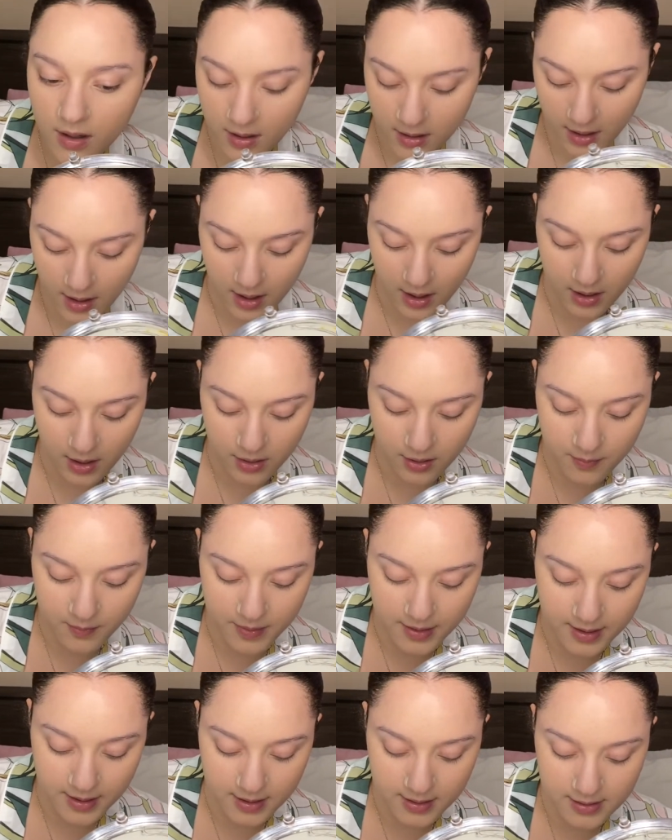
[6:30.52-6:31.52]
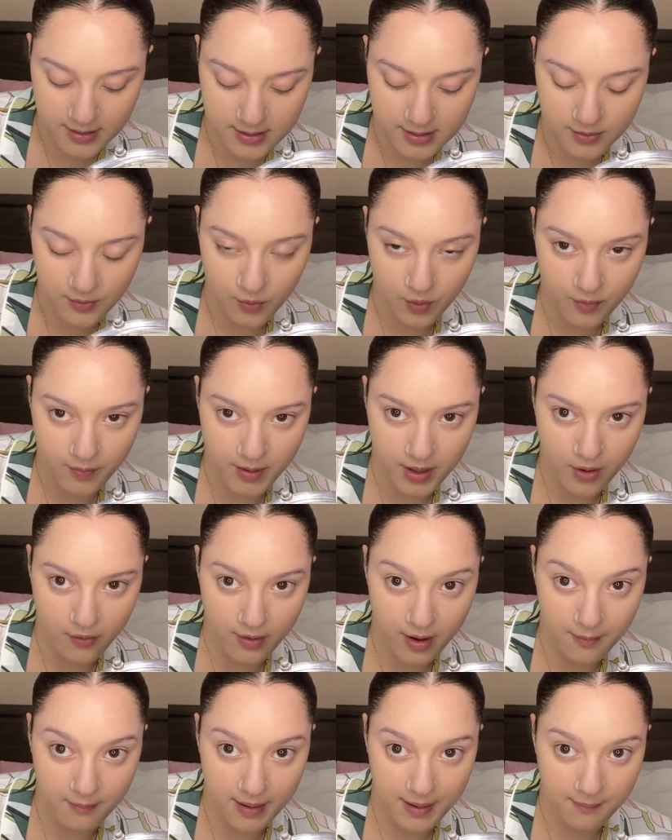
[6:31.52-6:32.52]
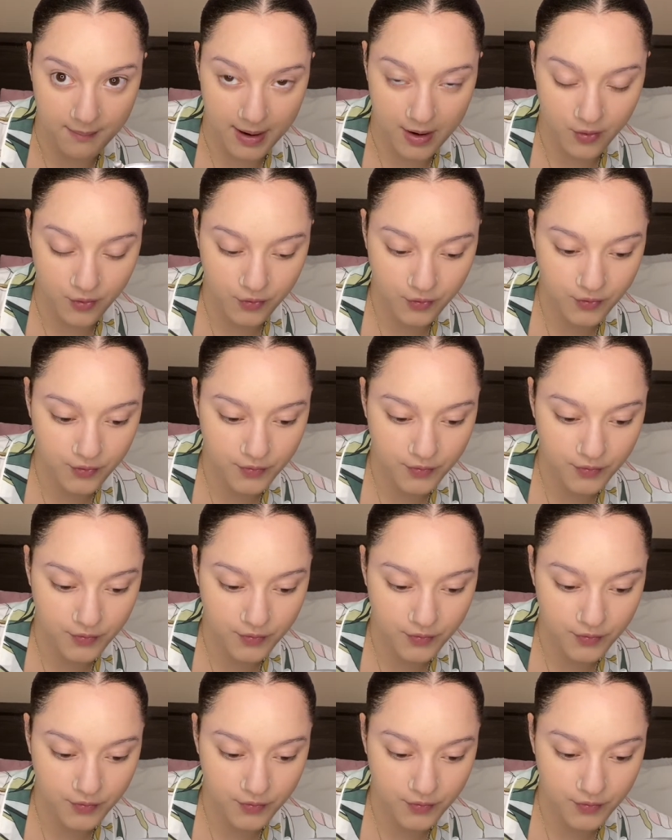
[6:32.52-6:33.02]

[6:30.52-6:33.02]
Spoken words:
Another place would be around my mouth.